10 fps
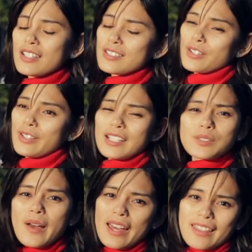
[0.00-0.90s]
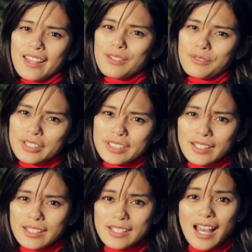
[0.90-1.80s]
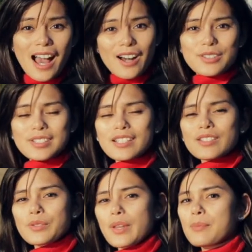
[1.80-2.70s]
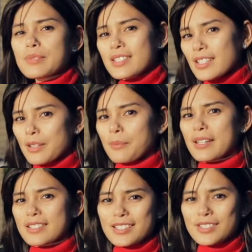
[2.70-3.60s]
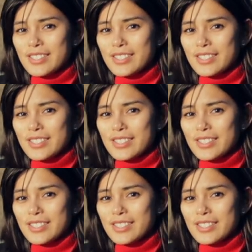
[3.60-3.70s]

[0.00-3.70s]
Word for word: So that's why they converted this house into a museum as it is